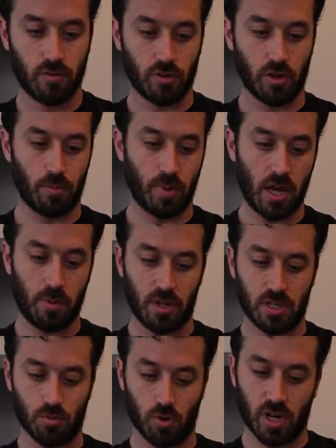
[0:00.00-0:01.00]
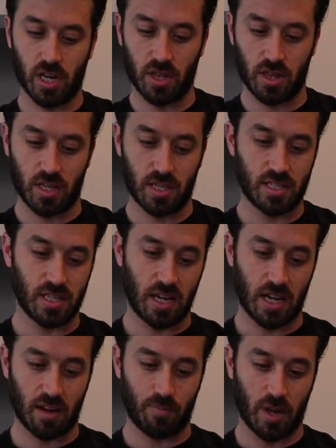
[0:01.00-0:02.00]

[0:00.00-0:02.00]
for the babies, we'll cut this in half,